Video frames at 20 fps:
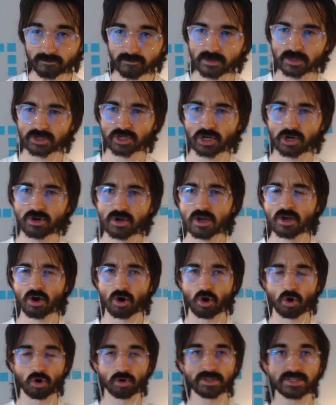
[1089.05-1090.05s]
So
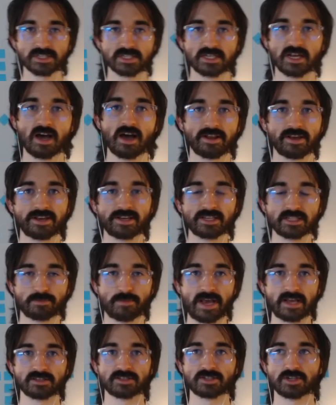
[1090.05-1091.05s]
all this data is
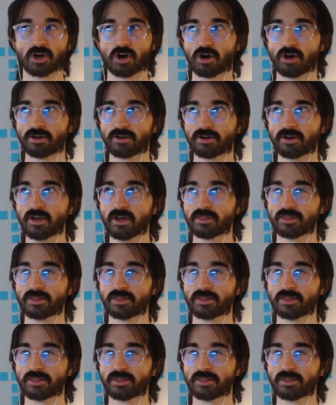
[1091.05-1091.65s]
based on